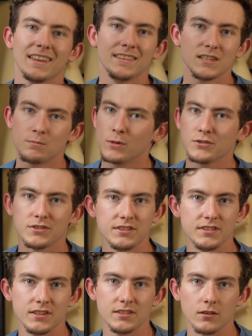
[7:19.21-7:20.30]
This mostly
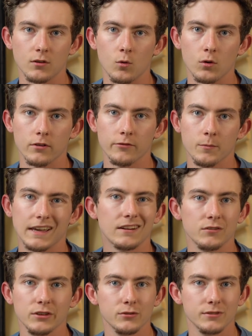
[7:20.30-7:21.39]
sits in the corner for me. I
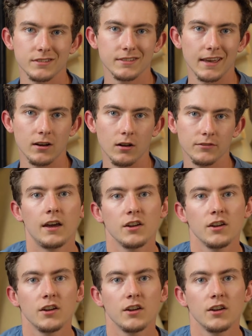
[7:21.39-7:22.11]
don't use this that often.